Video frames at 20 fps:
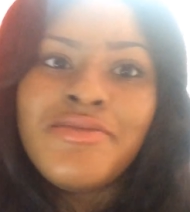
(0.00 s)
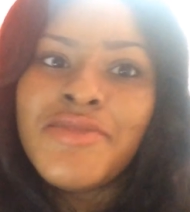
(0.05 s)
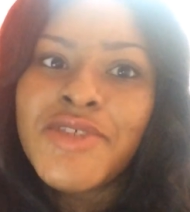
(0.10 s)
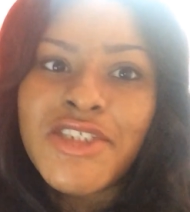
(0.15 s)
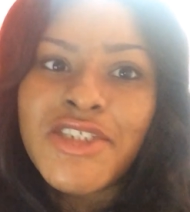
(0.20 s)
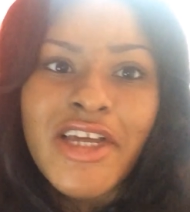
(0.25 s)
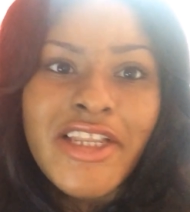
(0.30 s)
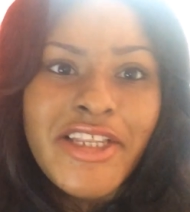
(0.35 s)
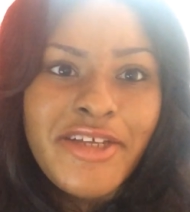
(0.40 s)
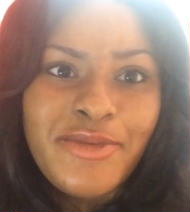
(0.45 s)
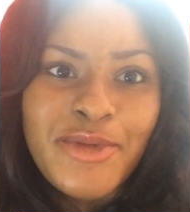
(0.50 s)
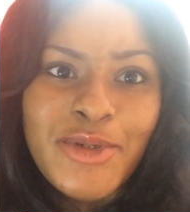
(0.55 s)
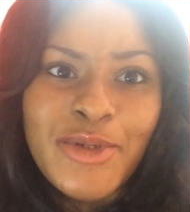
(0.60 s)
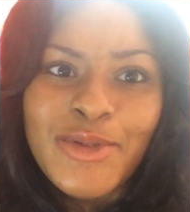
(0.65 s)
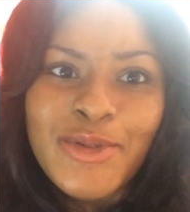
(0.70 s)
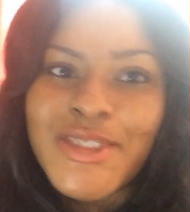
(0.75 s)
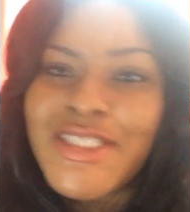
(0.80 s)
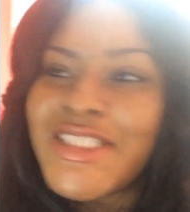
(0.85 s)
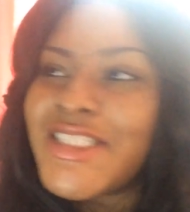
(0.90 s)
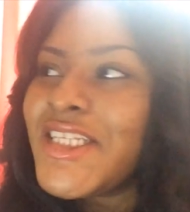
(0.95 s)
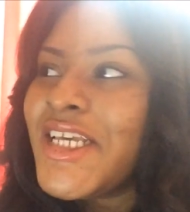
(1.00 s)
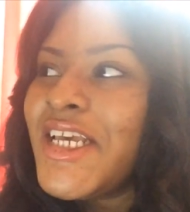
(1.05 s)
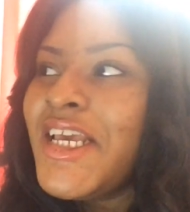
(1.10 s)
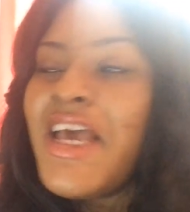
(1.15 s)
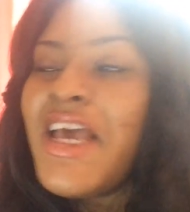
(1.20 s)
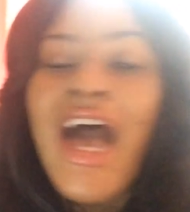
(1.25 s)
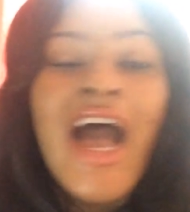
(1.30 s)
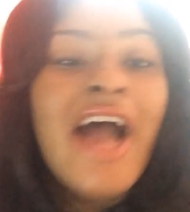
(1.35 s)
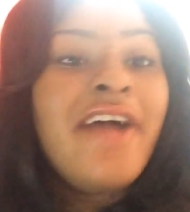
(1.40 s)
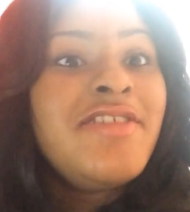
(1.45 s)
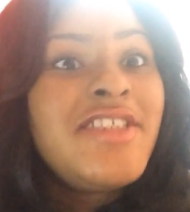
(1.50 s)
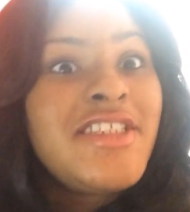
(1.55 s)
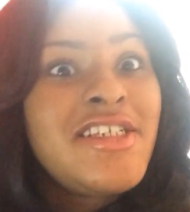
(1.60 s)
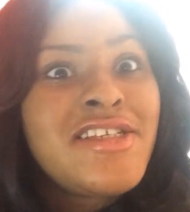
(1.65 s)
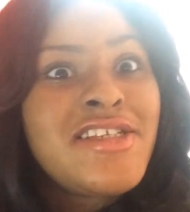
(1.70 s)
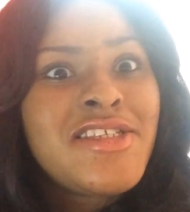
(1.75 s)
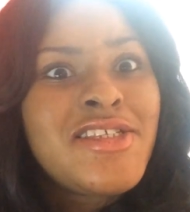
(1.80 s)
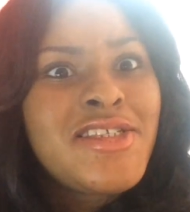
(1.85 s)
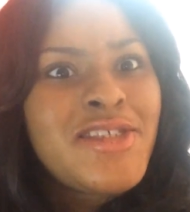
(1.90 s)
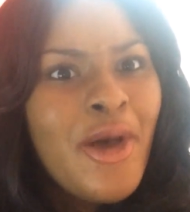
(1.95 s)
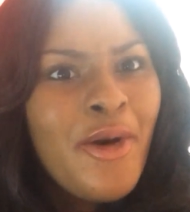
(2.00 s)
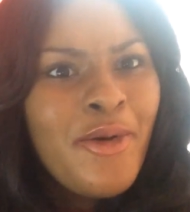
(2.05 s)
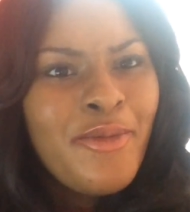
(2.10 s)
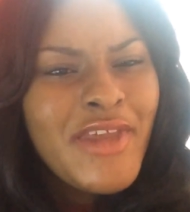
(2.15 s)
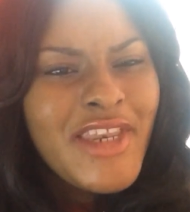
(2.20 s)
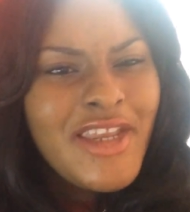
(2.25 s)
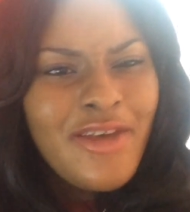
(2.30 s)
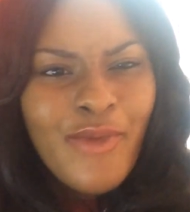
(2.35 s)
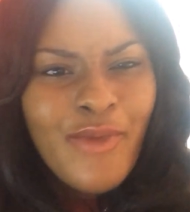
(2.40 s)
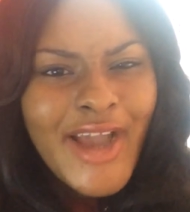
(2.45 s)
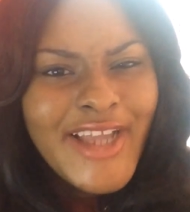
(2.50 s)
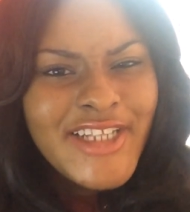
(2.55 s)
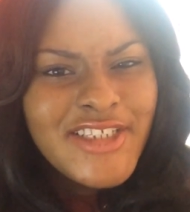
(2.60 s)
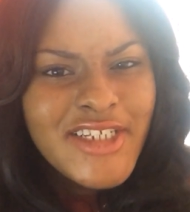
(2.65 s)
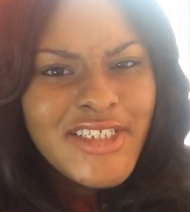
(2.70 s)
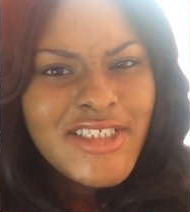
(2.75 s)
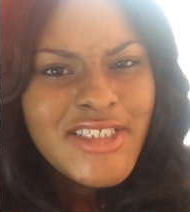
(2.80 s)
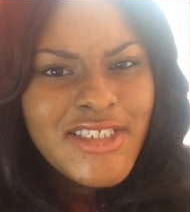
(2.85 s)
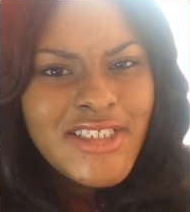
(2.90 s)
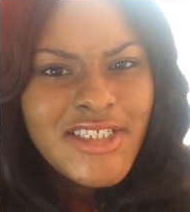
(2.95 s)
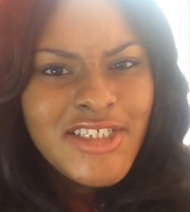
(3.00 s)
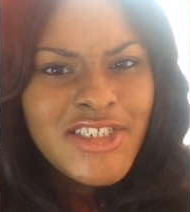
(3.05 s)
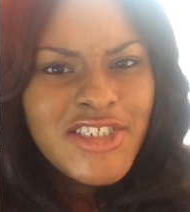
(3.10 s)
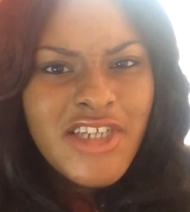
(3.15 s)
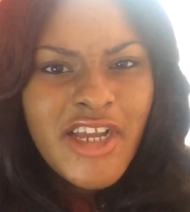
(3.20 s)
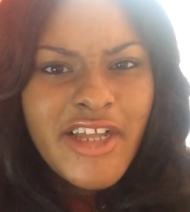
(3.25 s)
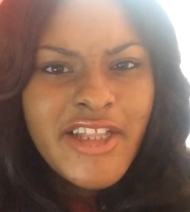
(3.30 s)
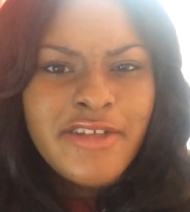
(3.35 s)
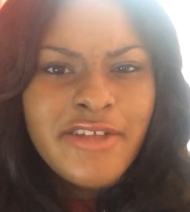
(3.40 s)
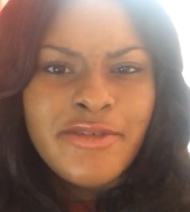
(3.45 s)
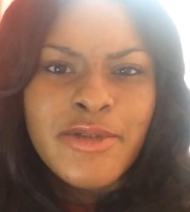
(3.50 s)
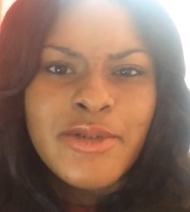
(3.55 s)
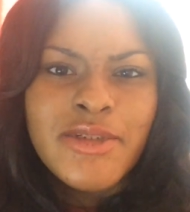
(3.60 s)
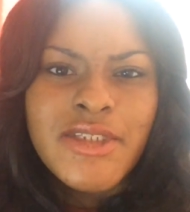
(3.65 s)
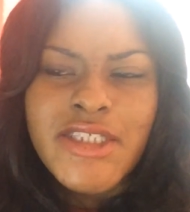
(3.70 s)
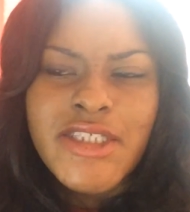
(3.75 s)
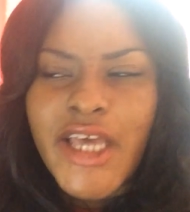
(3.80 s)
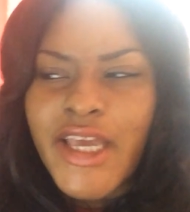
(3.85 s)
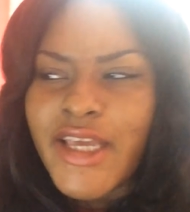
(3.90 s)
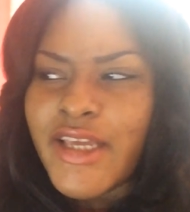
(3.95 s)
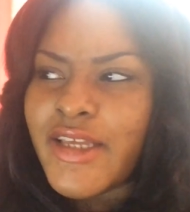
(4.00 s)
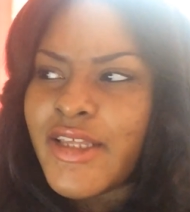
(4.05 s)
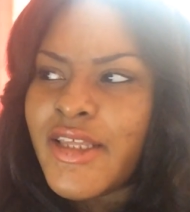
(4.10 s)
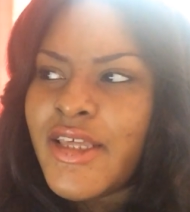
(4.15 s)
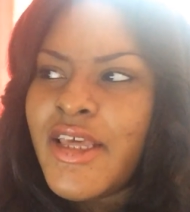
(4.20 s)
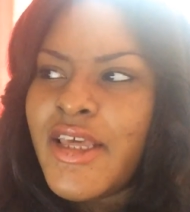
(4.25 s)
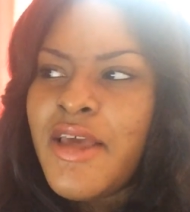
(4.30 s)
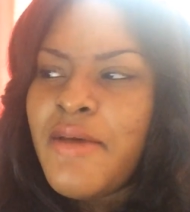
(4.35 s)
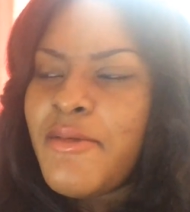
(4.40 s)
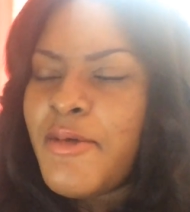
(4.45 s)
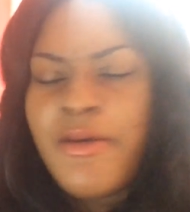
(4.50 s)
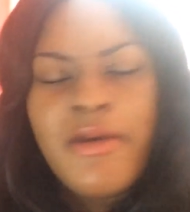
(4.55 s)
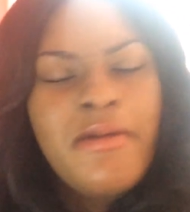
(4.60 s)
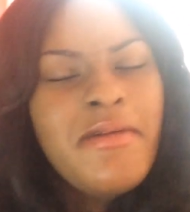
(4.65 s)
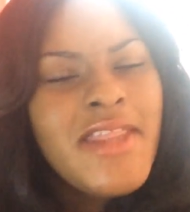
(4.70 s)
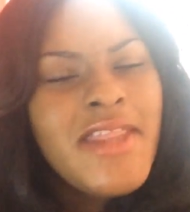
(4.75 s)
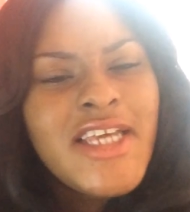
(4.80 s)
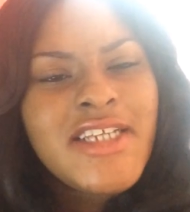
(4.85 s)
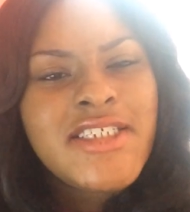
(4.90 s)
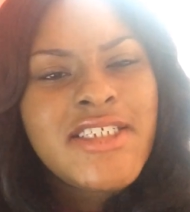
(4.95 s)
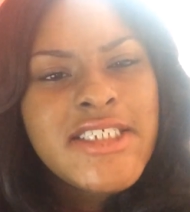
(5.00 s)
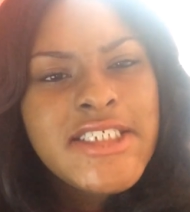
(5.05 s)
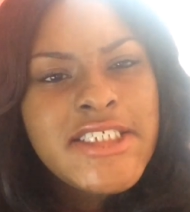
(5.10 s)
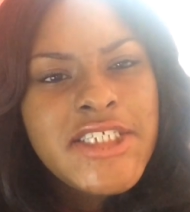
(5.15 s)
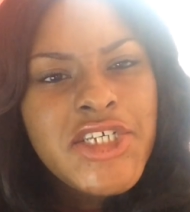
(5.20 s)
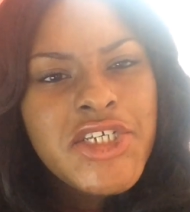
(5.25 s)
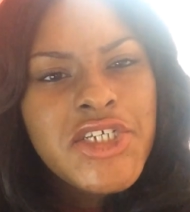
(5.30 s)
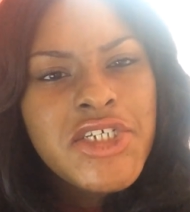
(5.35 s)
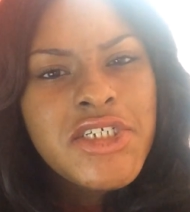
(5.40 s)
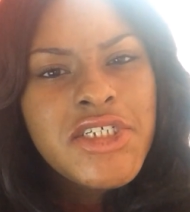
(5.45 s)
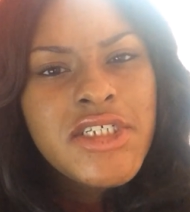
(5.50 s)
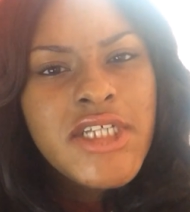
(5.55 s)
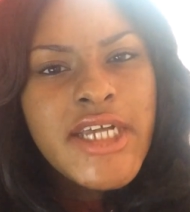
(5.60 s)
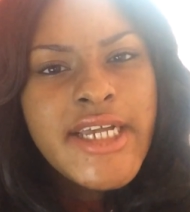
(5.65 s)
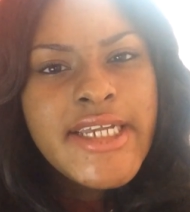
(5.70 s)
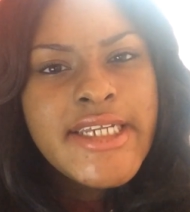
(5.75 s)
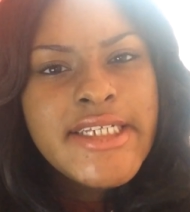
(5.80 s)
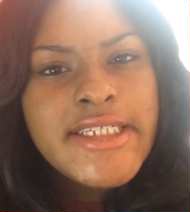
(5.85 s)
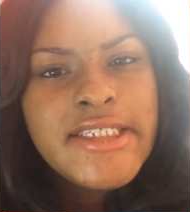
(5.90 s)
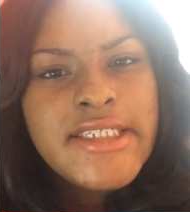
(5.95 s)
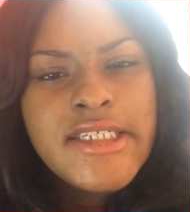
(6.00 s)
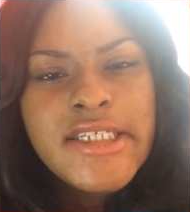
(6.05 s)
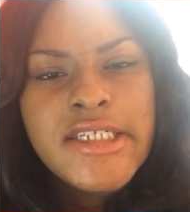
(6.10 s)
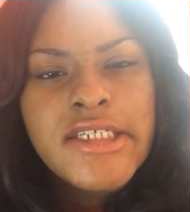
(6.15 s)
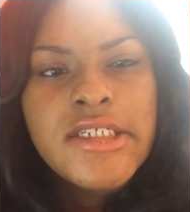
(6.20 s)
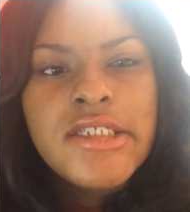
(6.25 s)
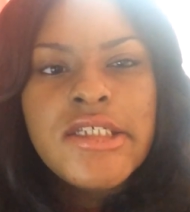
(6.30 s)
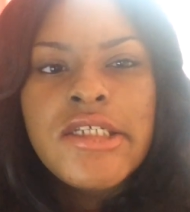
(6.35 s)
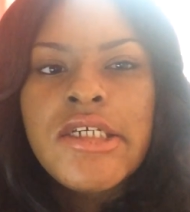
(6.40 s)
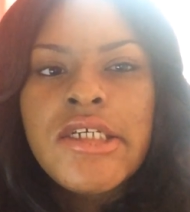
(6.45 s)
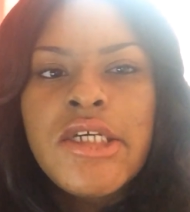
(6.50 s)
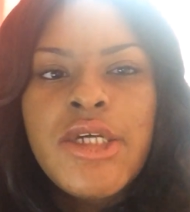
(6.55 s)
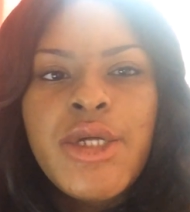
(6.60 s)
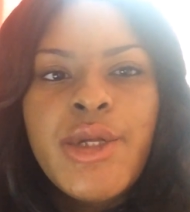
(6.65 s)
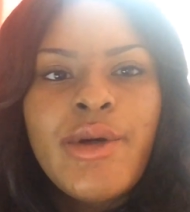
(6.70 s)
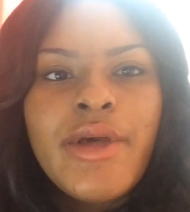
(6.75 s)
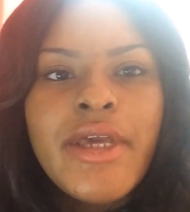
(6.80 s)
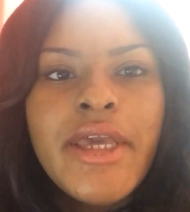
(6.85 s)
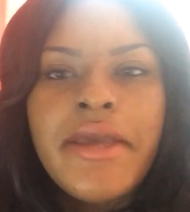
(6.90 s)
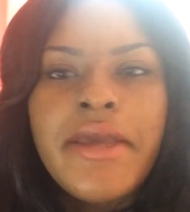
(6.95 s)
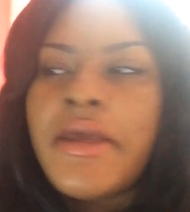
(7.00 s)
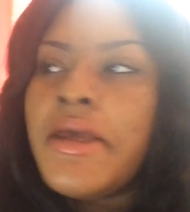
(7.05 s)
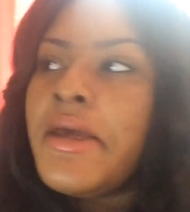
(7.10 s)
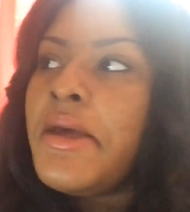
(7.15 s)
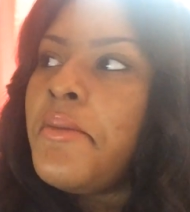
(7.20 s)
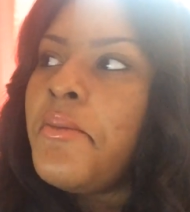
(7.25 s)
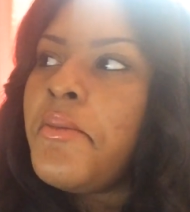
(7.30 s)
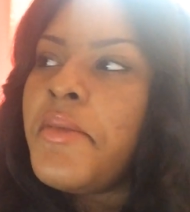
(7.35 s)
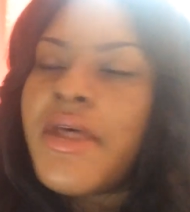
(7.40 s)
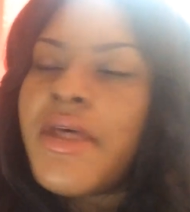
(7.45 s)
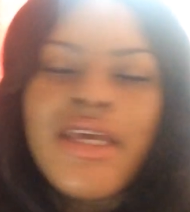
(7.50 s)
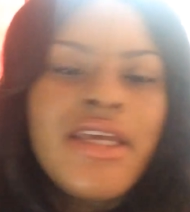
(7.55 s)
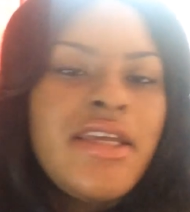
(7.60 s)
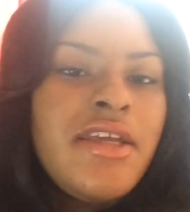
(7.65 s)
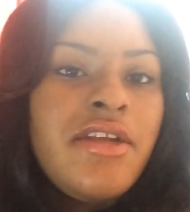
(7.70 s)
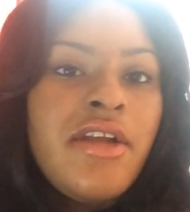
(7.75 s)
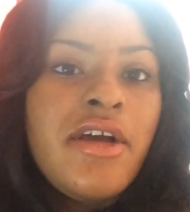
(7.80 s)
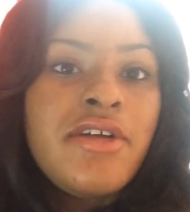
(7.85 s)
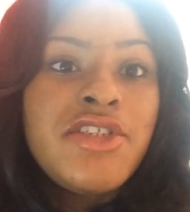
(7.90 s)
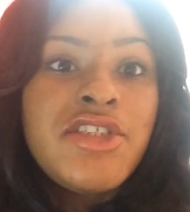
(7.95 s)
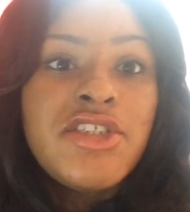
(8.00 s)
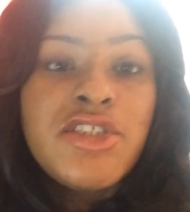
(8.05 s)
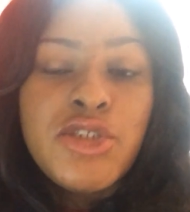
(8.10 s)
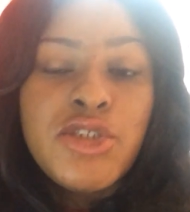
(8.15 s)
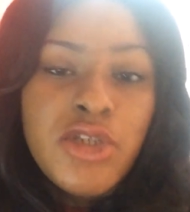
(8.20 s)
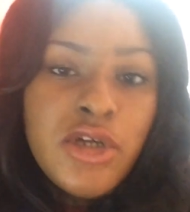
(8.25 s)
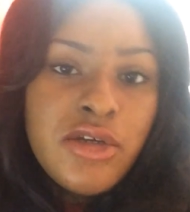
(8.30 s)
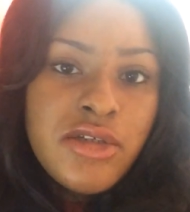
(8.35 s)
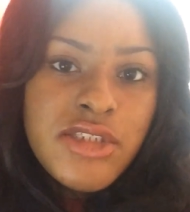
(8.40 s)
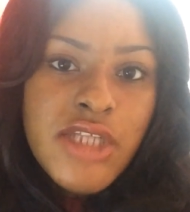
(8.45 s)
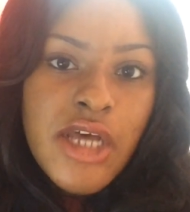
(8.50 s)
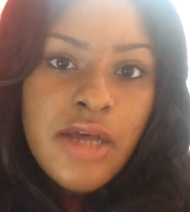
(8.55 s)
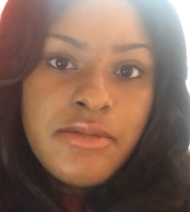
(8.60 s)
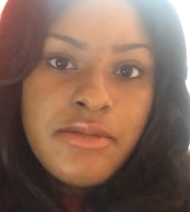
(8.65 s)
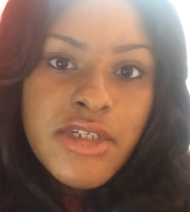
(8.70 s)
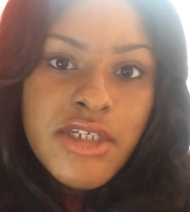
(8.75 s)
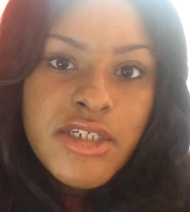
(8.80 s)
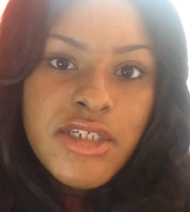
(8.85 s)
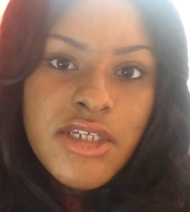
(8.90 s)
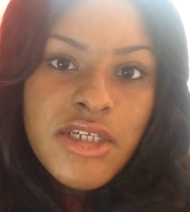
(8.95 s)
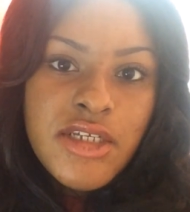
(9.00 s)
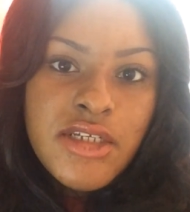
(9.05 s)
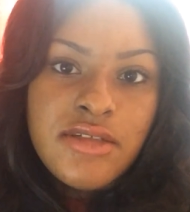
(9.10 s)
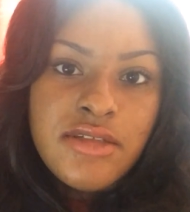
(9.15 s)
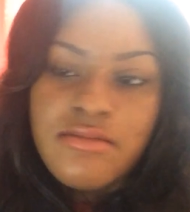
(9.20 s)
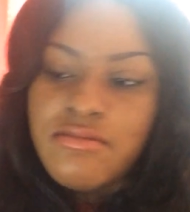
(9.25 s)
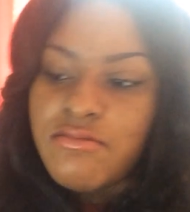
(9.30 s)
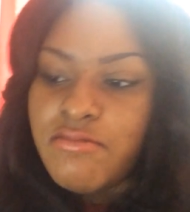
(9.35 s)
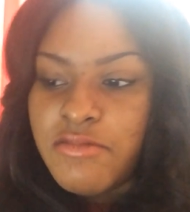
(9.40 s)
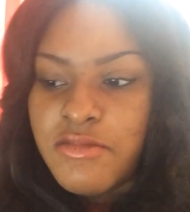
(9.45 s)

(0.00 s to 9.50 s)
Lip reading: Charlotte Russe. I've seen so many white dresses in Charlotte Russe. Like, maybe that's just here. Yeah, okay. But you know, just don't stop looking.